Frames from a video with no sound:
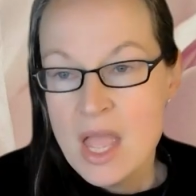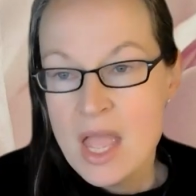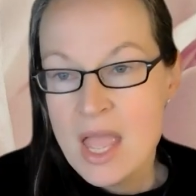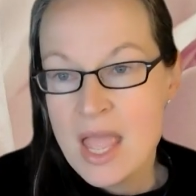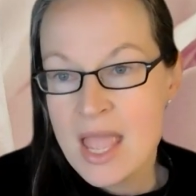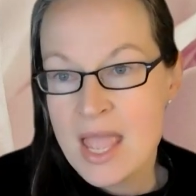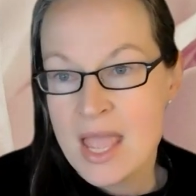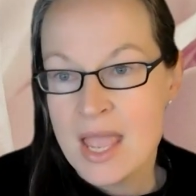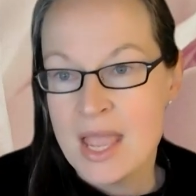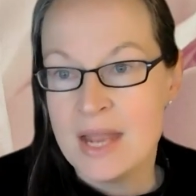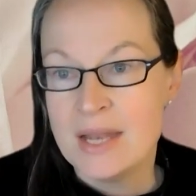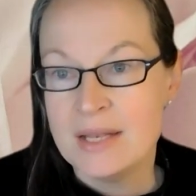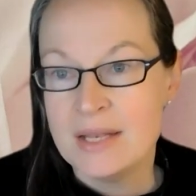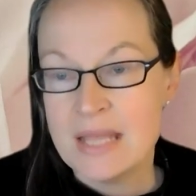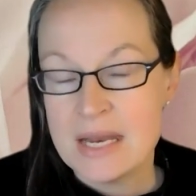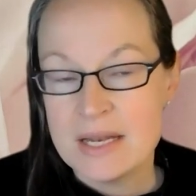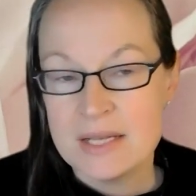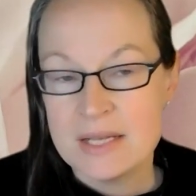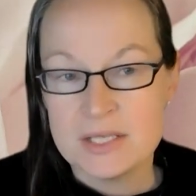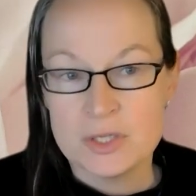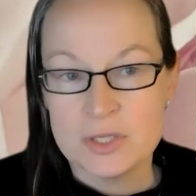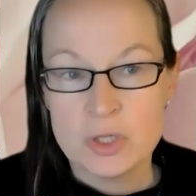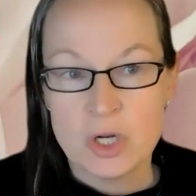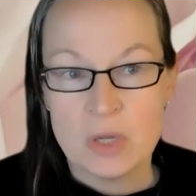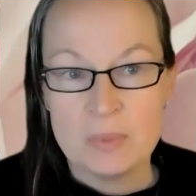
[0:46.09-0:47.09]
And that is
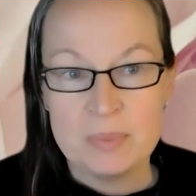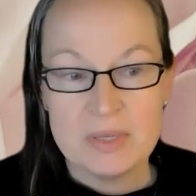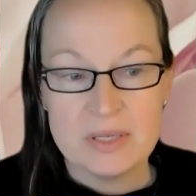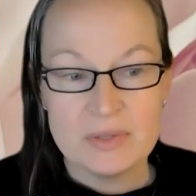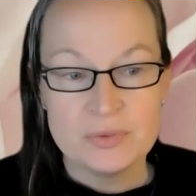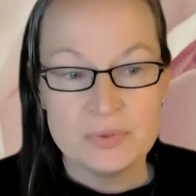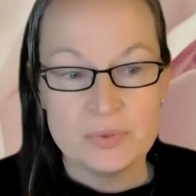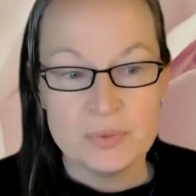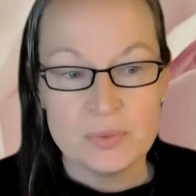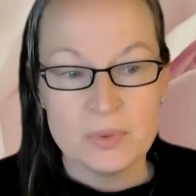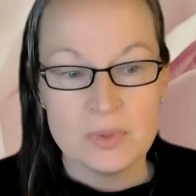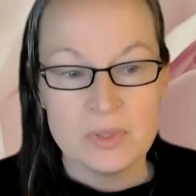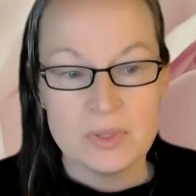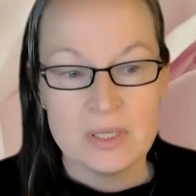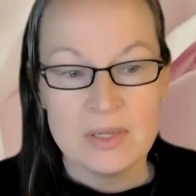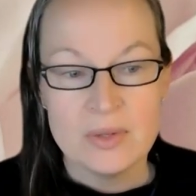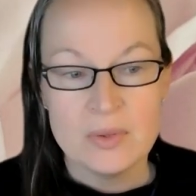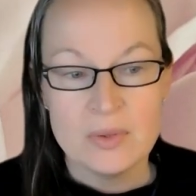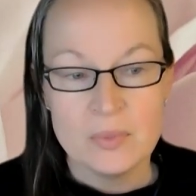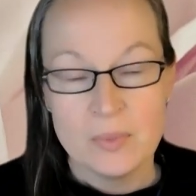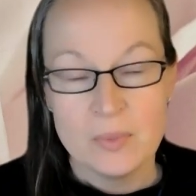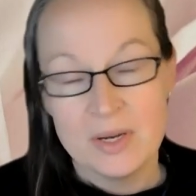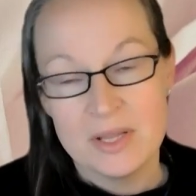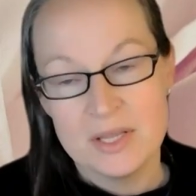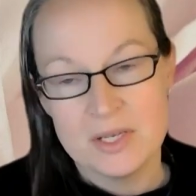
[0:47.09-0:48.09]
the topic for
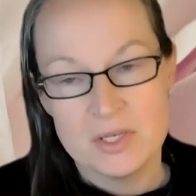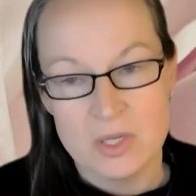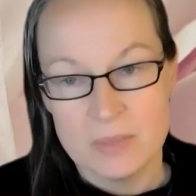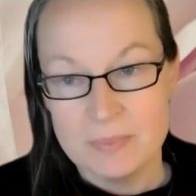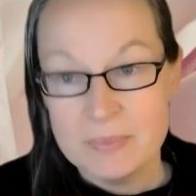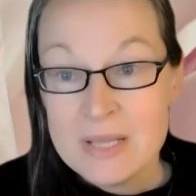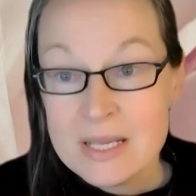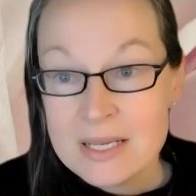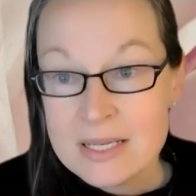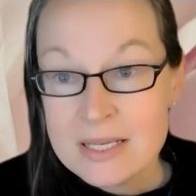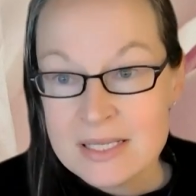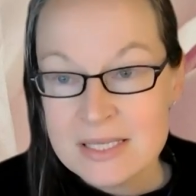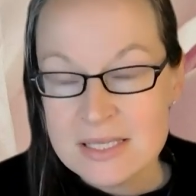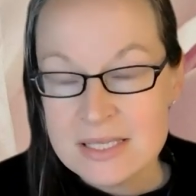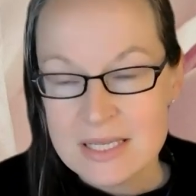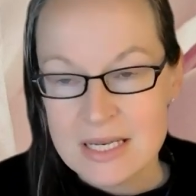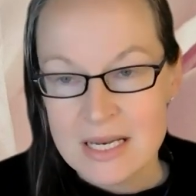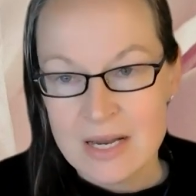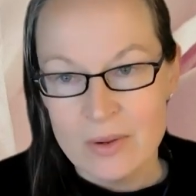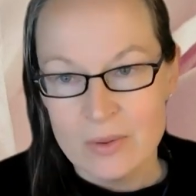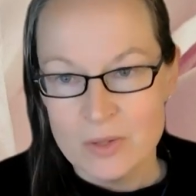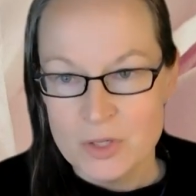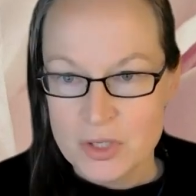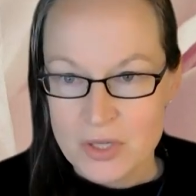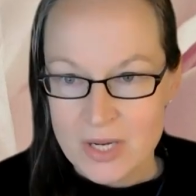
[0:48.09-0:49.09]
one of the topics that I
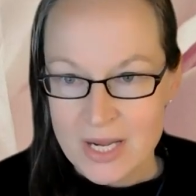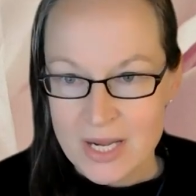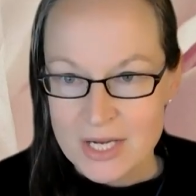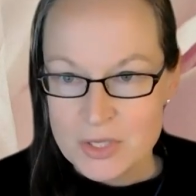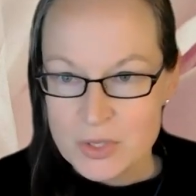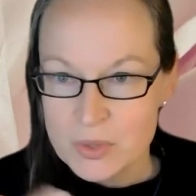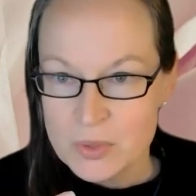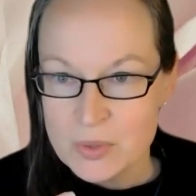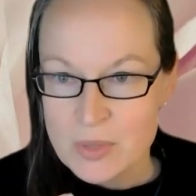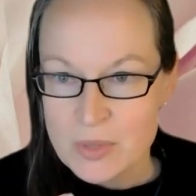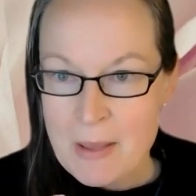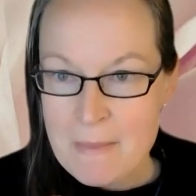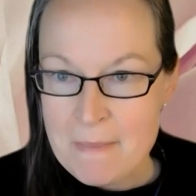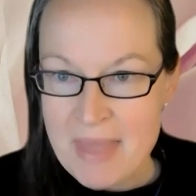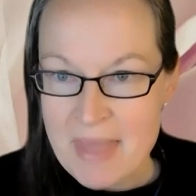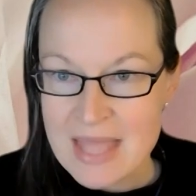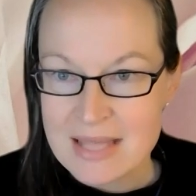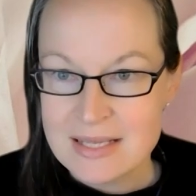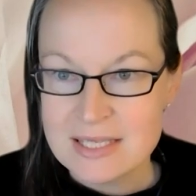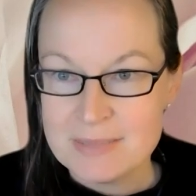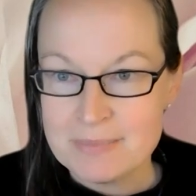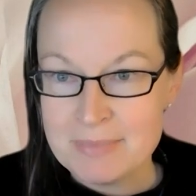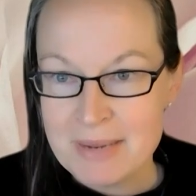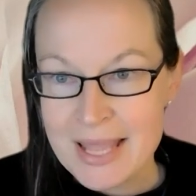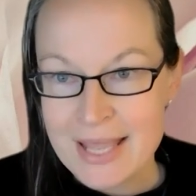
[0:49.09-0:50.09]
will try to
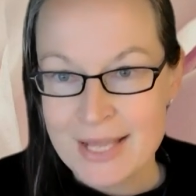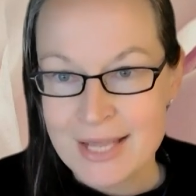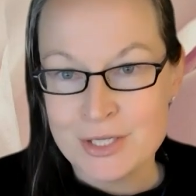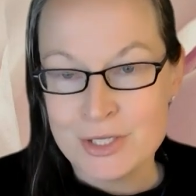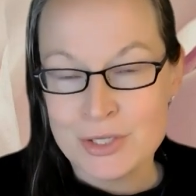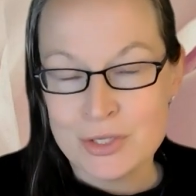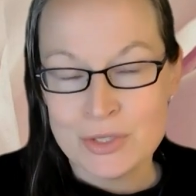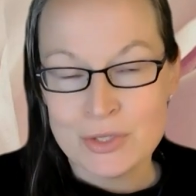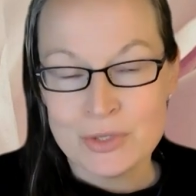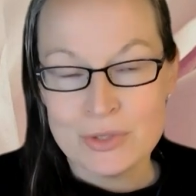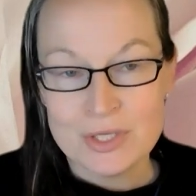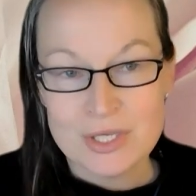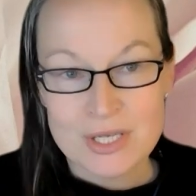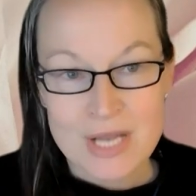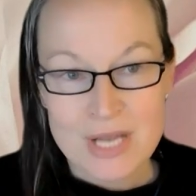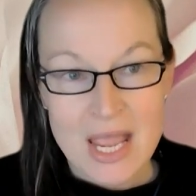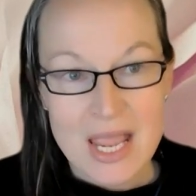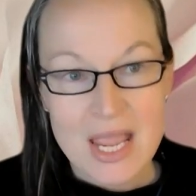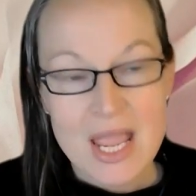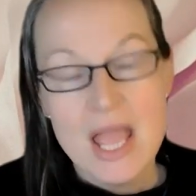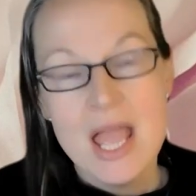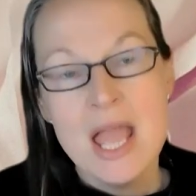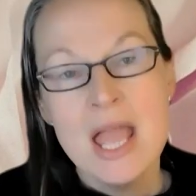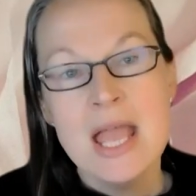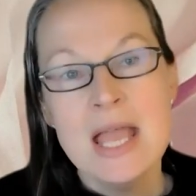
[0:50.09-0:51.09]
mansplain to you
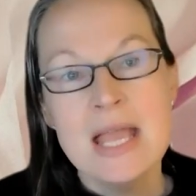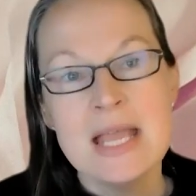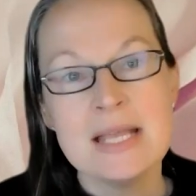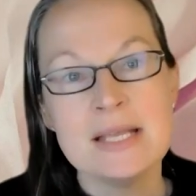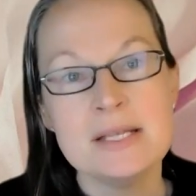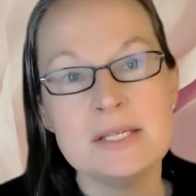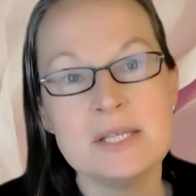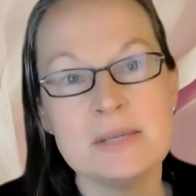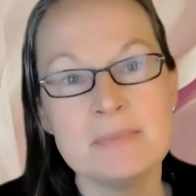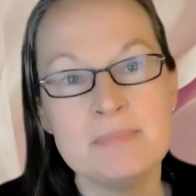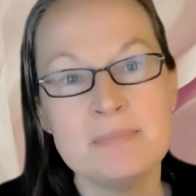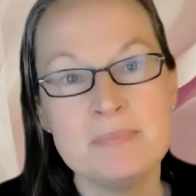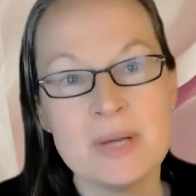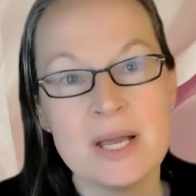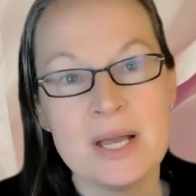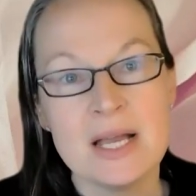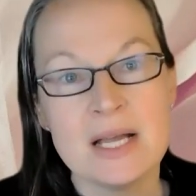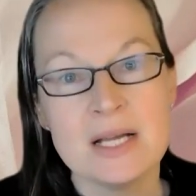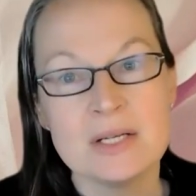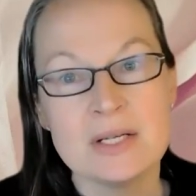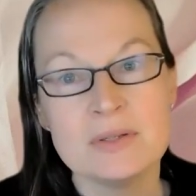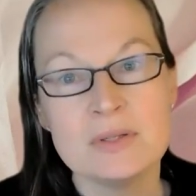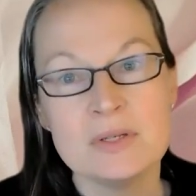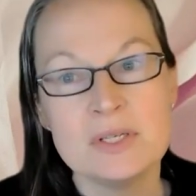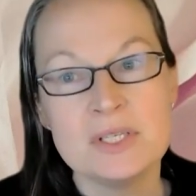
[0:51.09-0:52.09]
today is
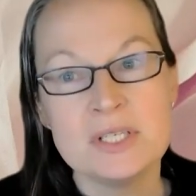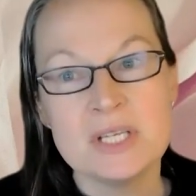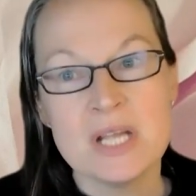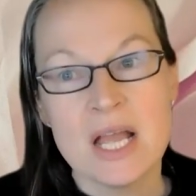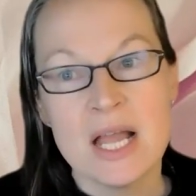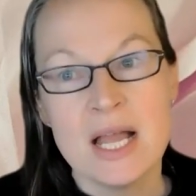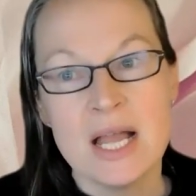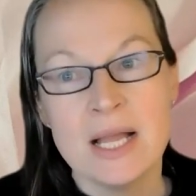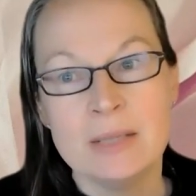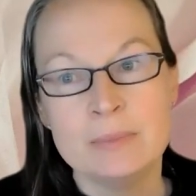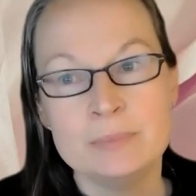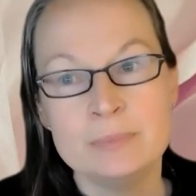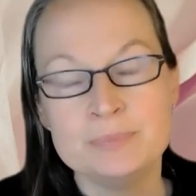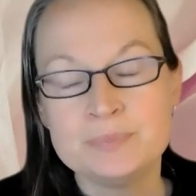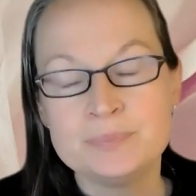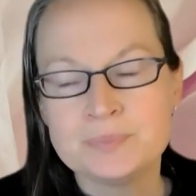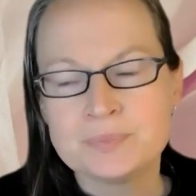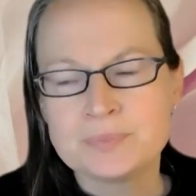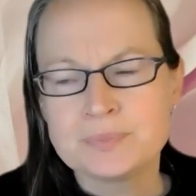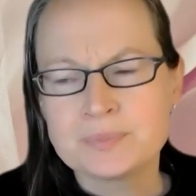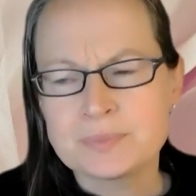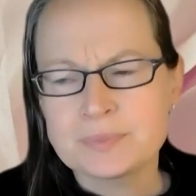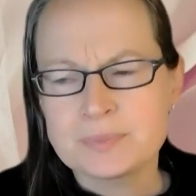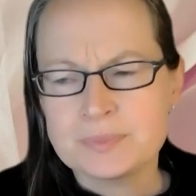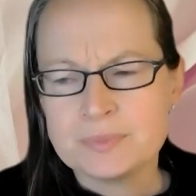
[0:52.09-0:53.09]
about
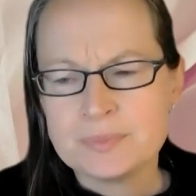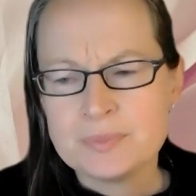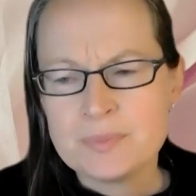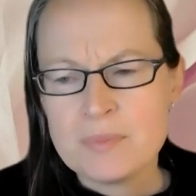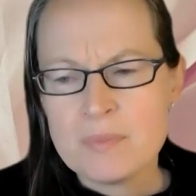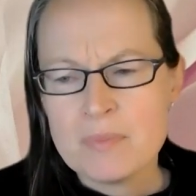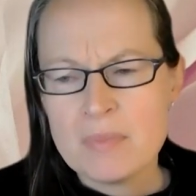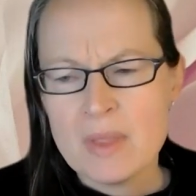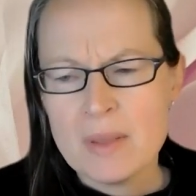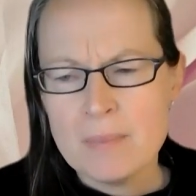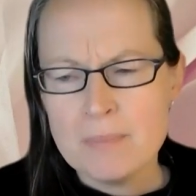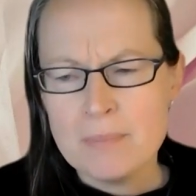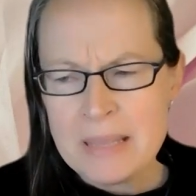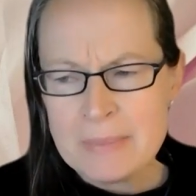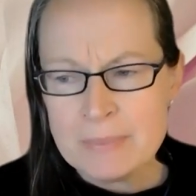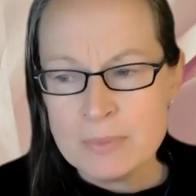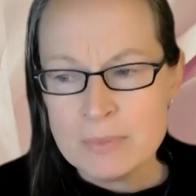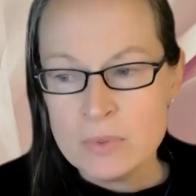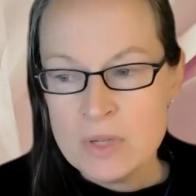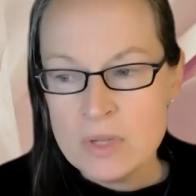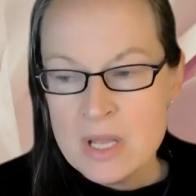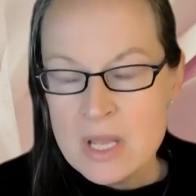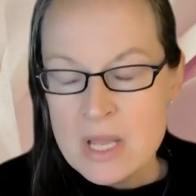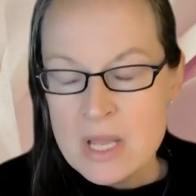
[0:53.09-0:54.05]
people